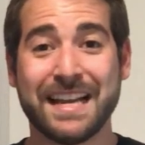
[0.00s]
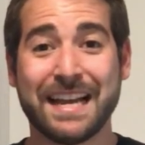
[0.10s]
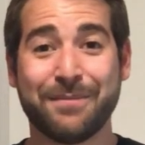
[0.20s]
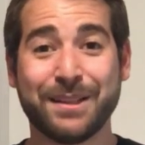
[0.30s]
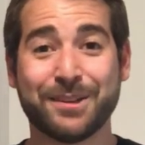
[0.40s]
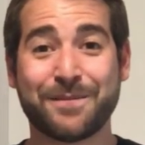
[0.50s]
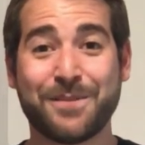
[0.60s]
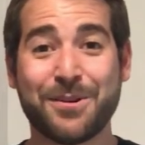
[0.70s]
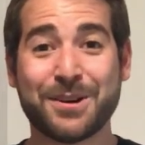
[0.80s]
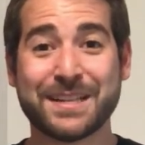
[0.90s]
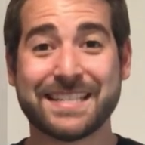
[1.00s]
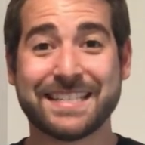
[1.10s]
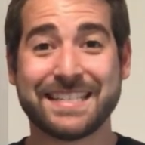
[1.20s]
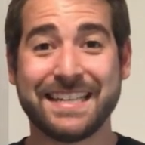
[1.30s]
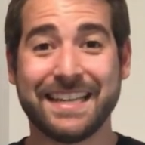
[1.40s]
and we look forward to
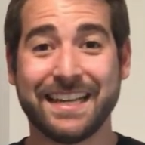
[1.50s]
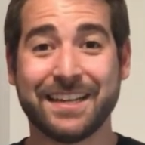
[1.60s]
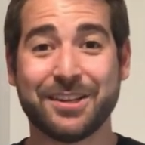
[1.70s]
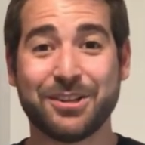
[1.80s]
seeing